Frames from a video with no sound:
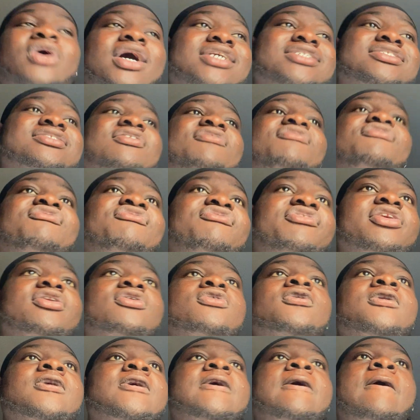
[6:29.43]
I used to
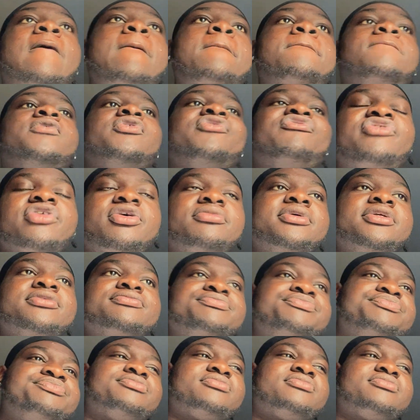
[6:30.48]
feel, you feel me?